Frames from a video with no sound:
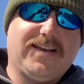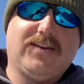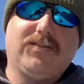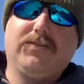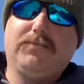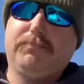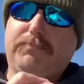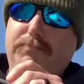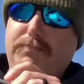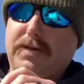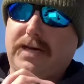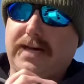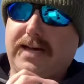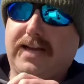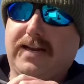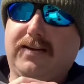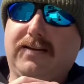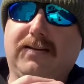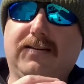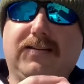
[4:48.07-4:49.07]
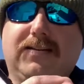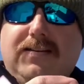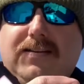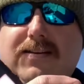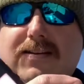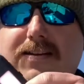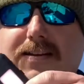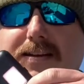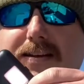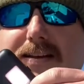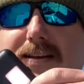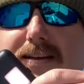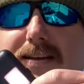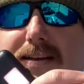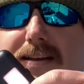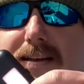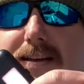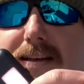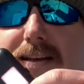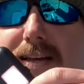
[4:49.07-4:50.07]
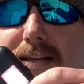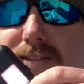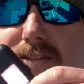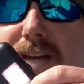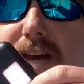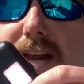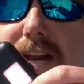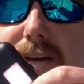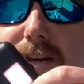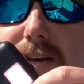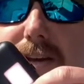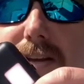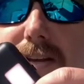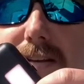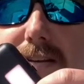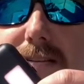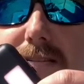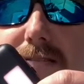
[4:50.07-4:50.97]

out, but it's got a good